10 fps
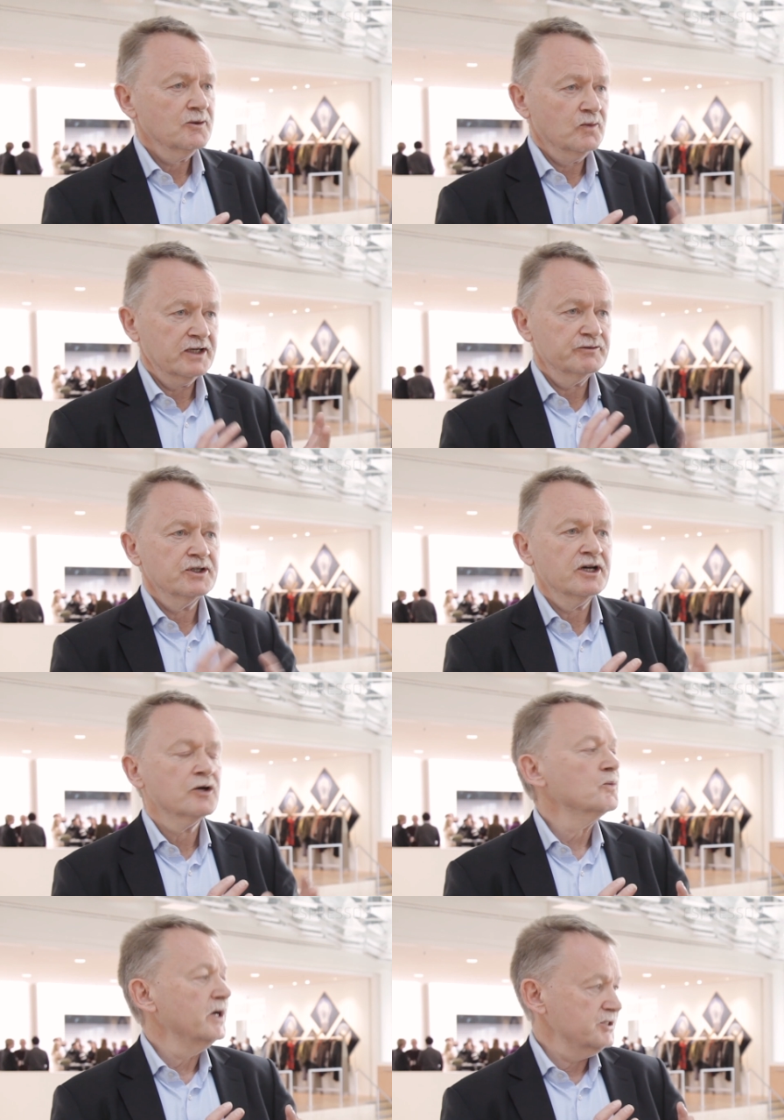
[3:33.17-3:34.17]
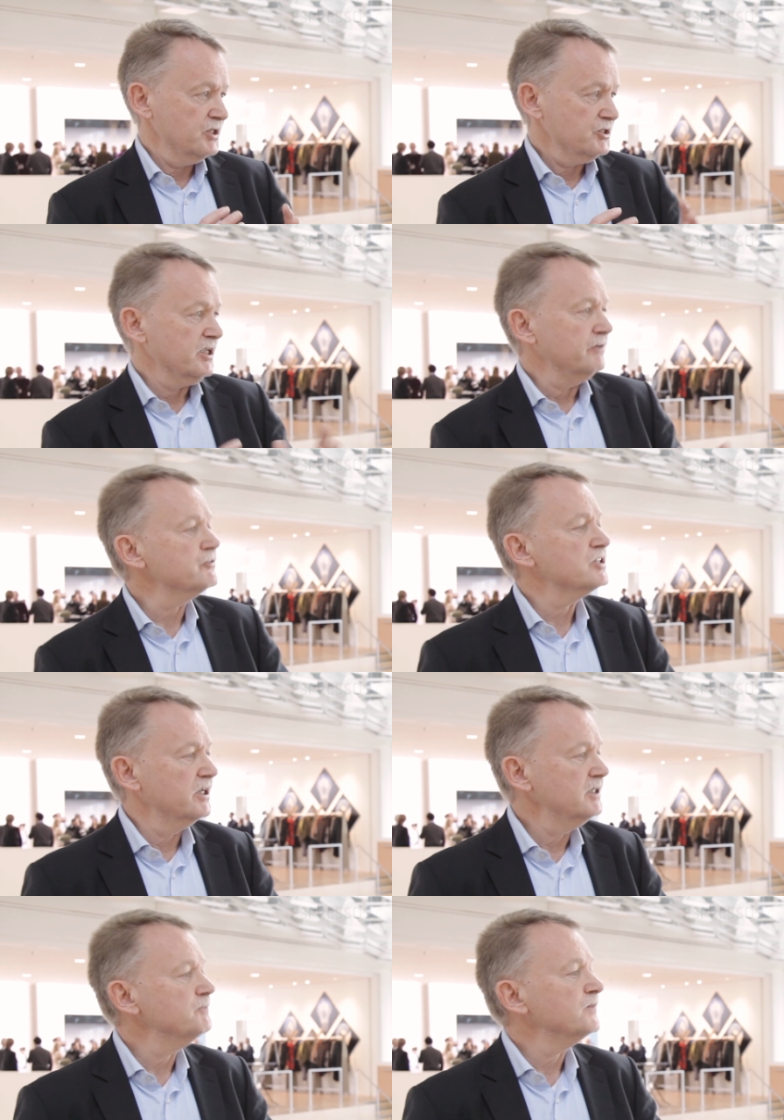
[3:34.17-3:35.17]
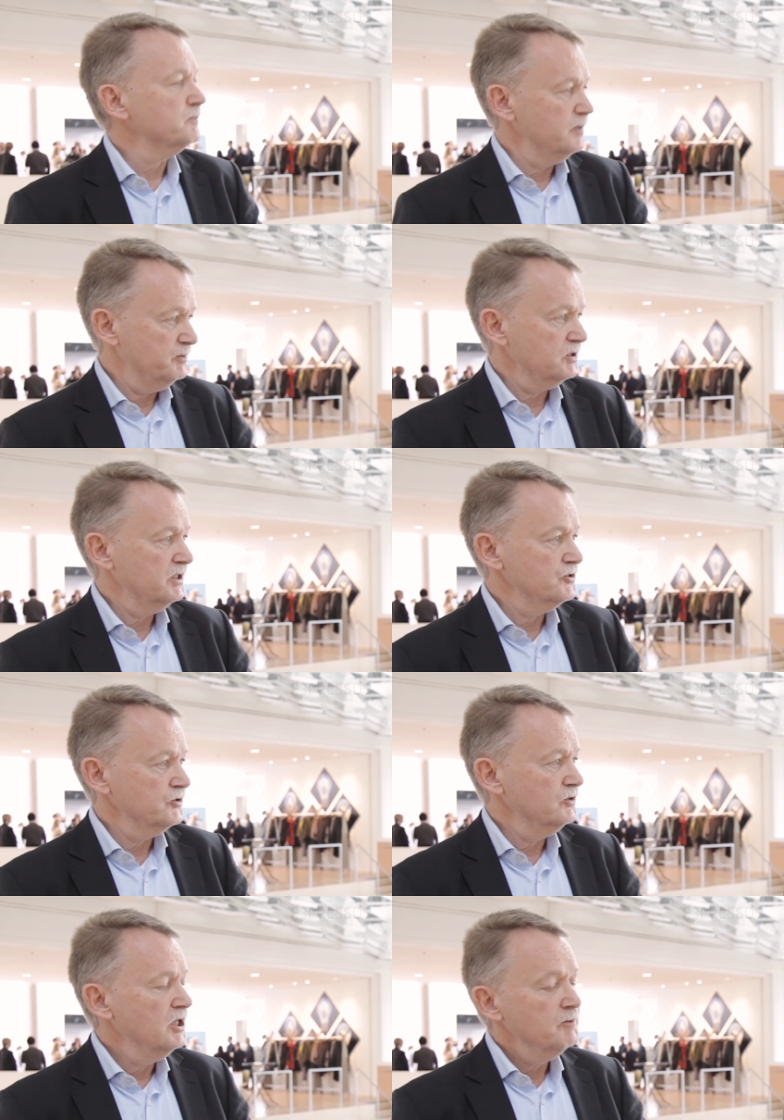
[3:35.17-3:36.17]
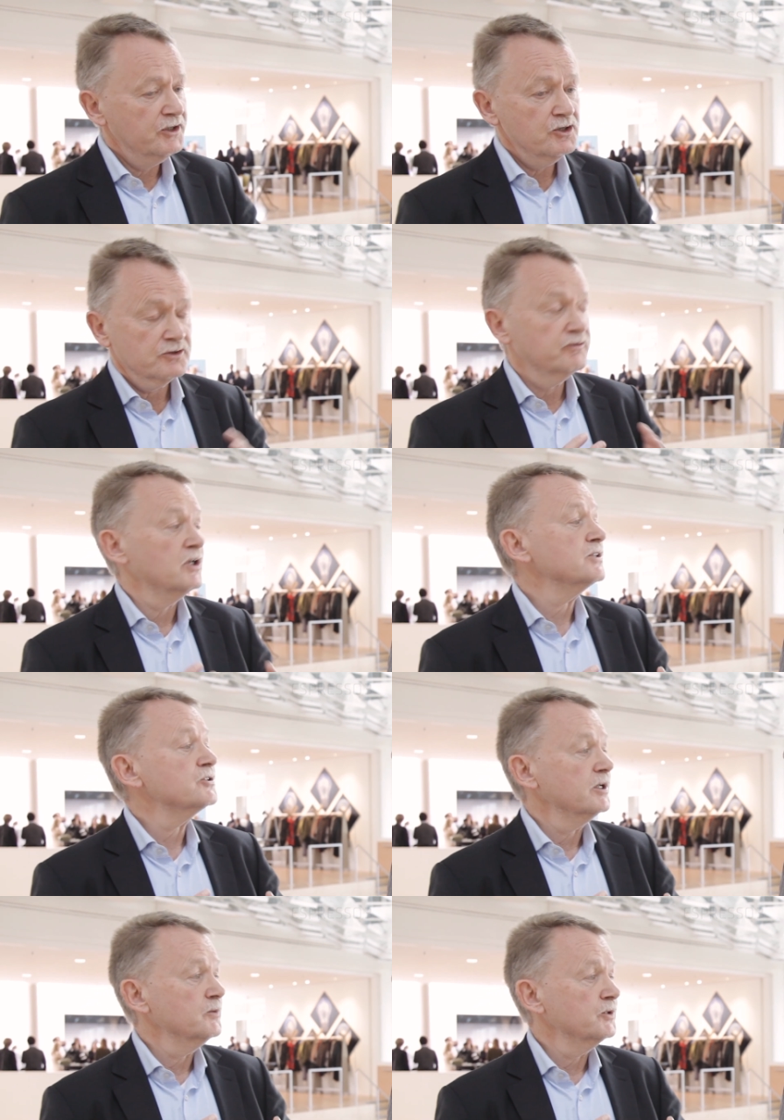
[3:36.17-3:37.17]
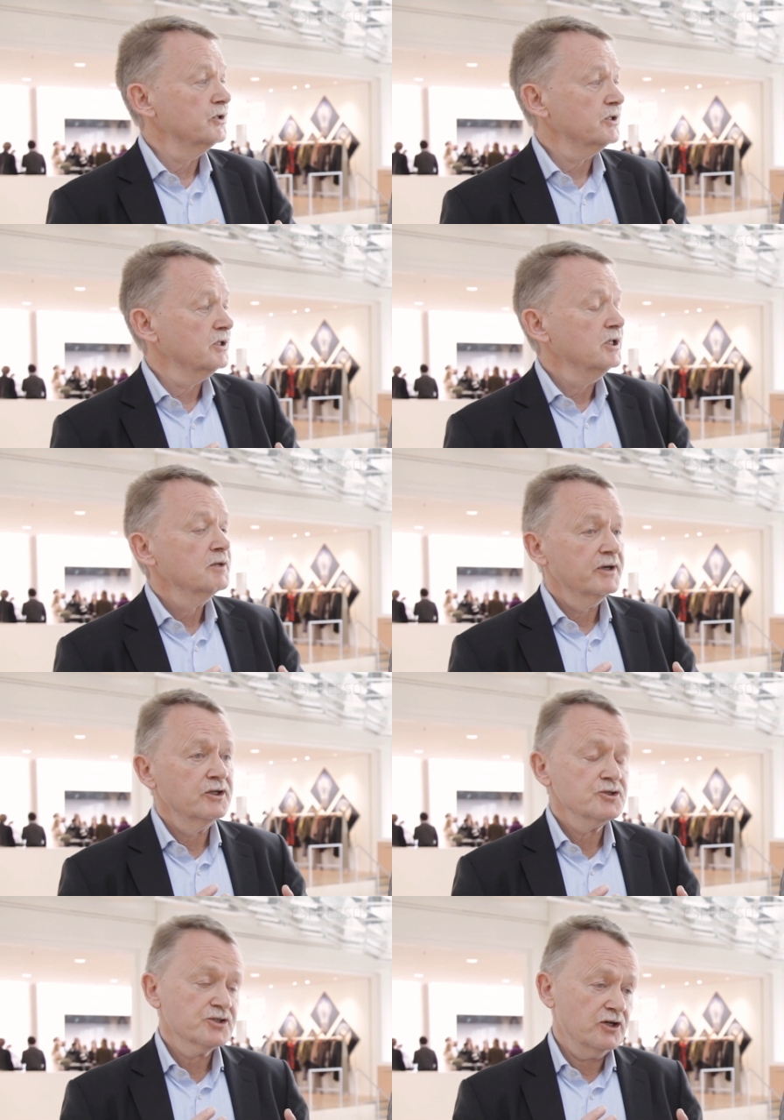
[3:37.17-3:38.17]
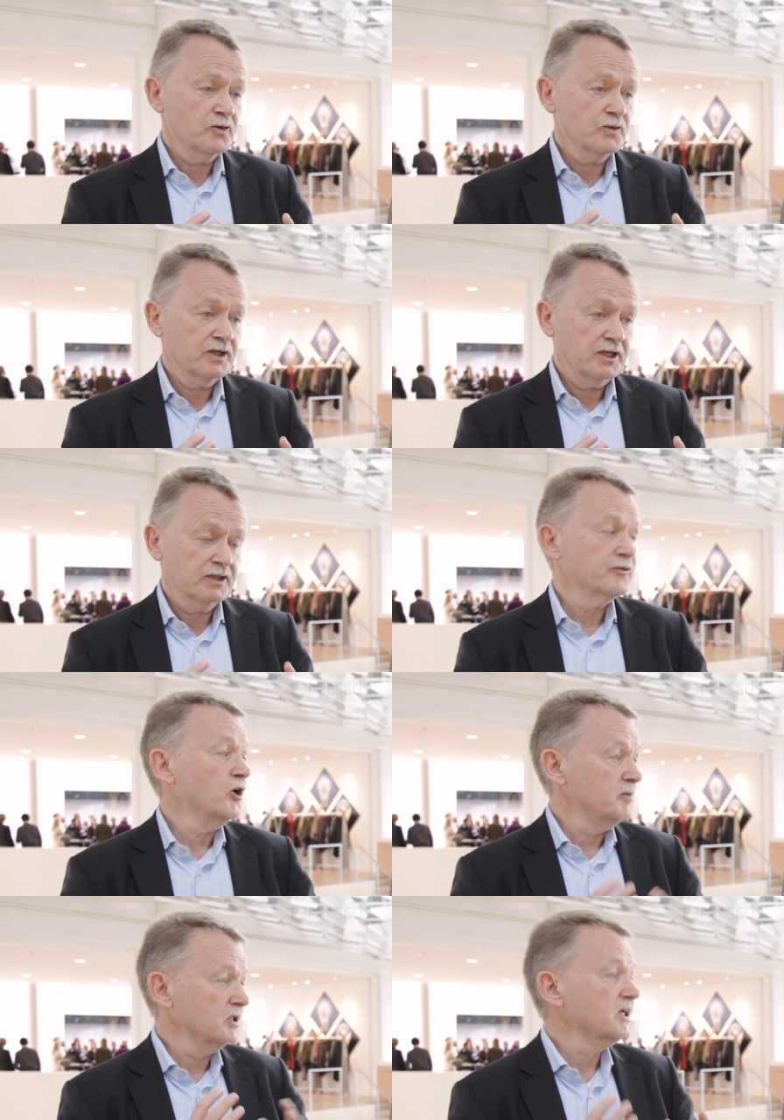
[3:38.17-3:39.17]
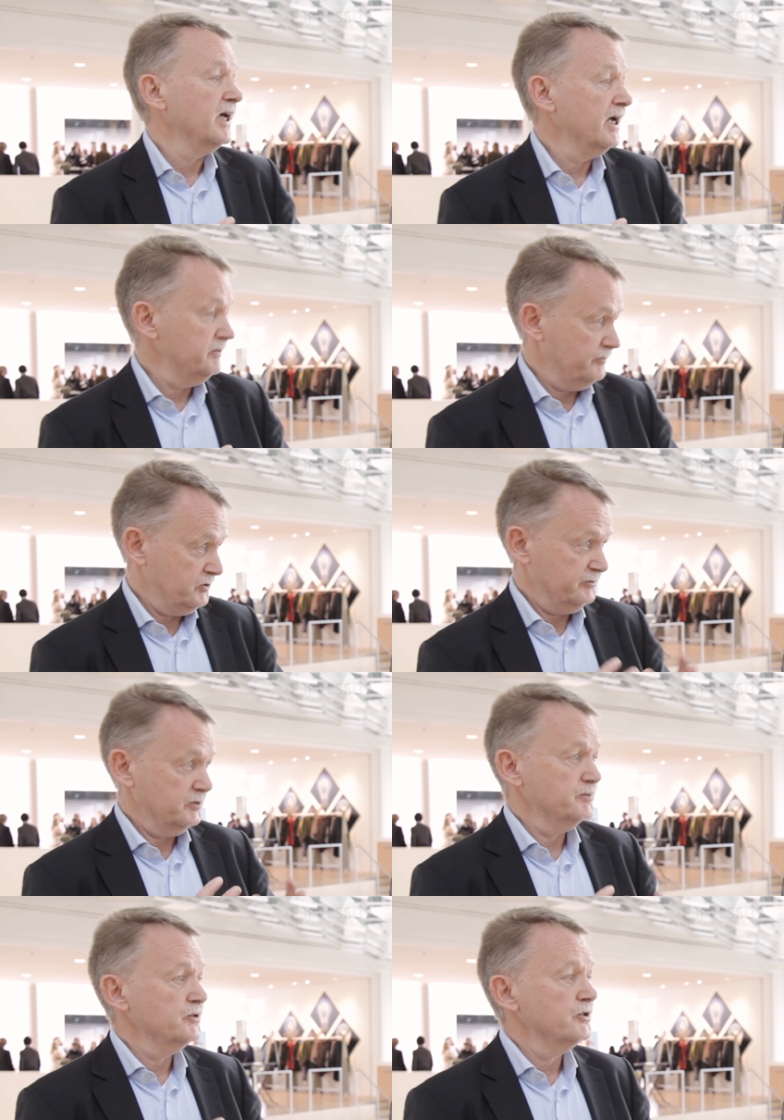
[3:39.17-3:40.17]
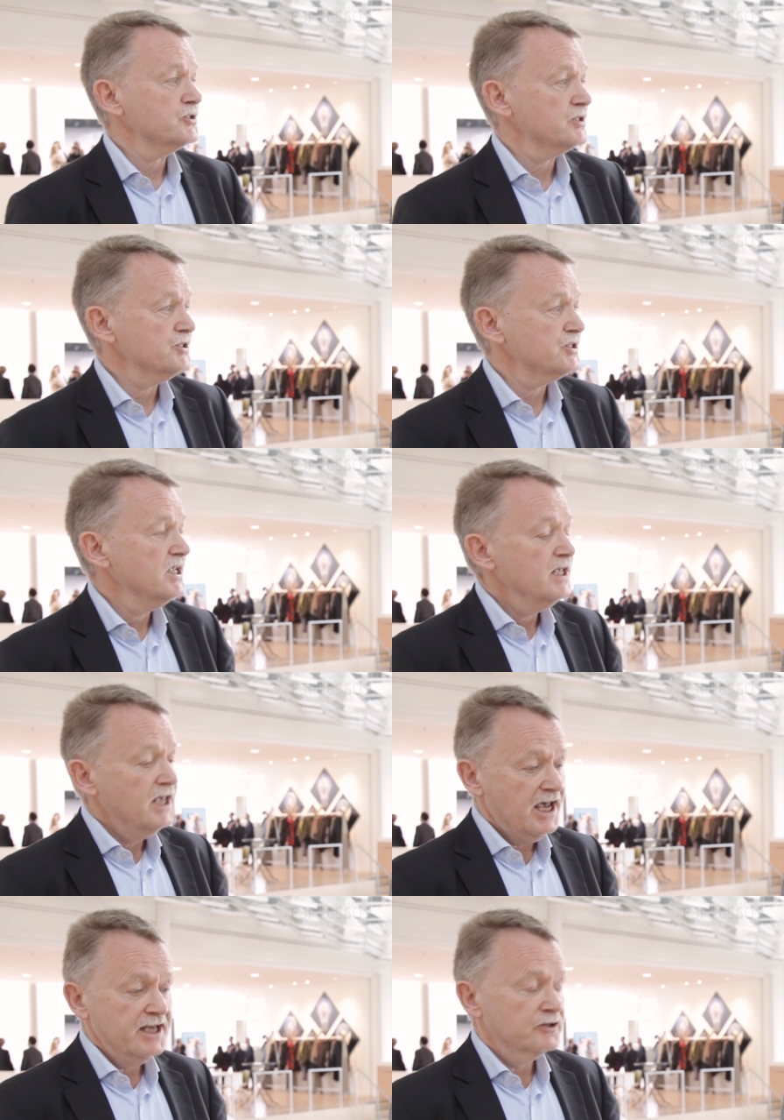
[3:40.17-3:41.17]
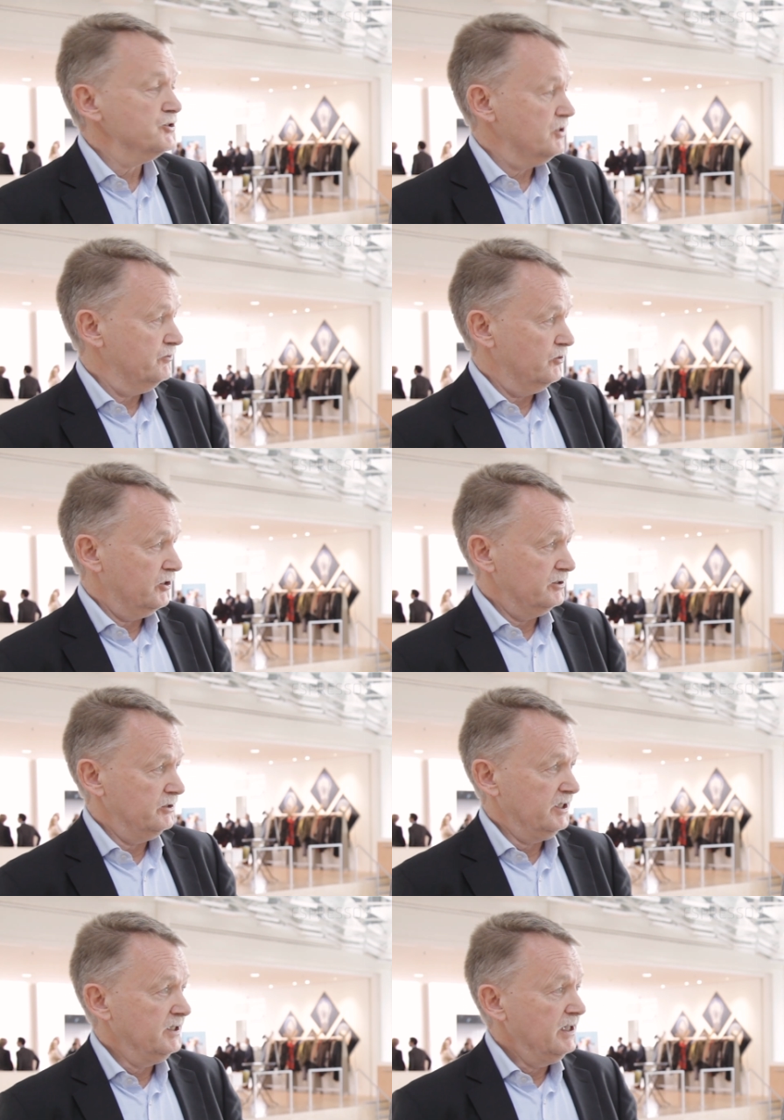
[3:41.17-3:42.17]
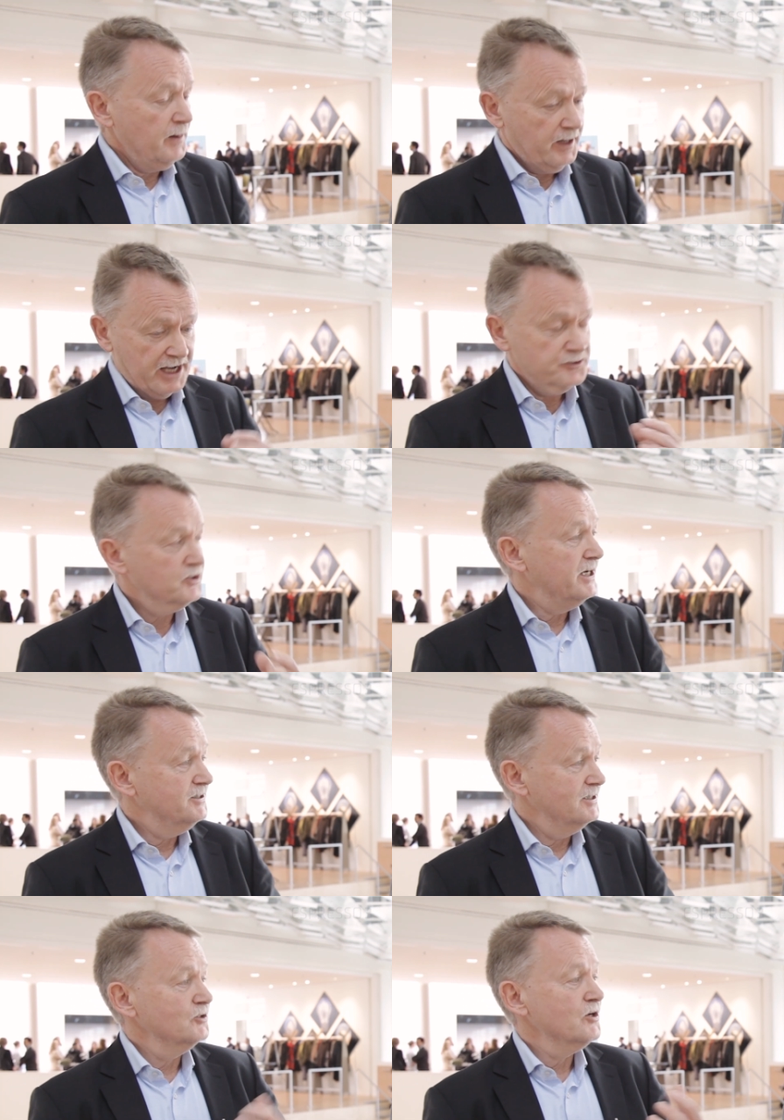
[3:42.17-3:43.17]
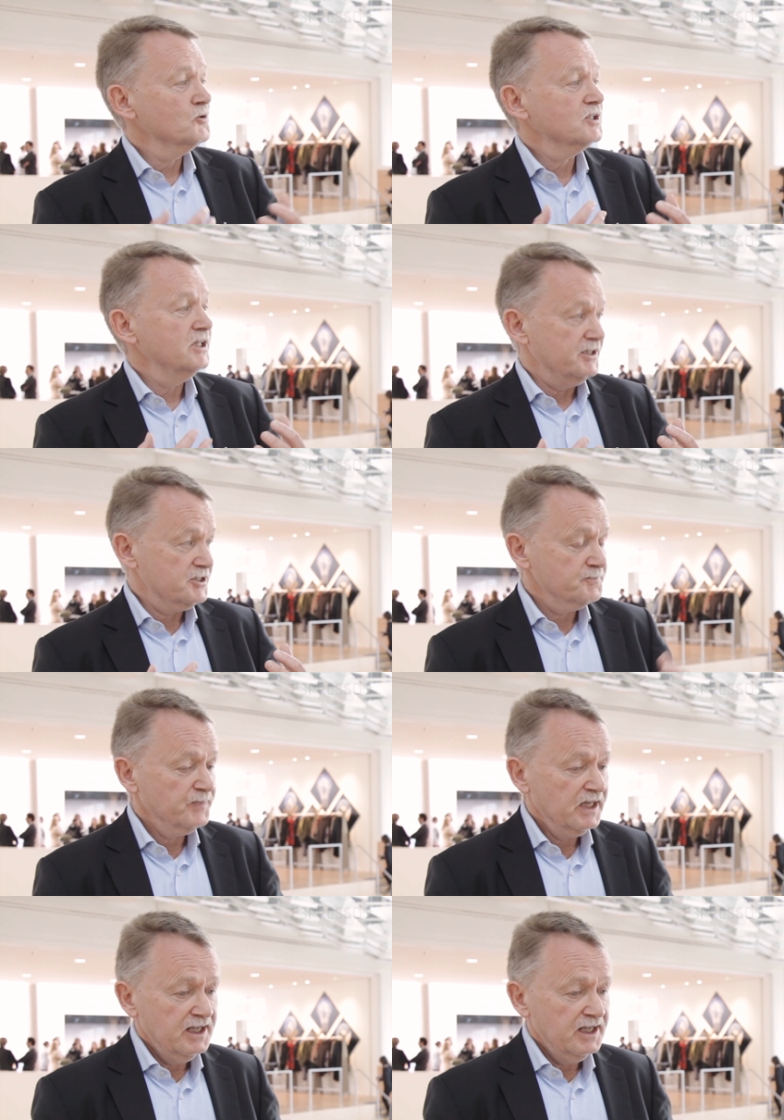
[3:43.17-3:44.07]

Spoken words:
one of the known ones is self-study that people could do, but also voluntary work, but also informal care for persons, and also for educating your own kids.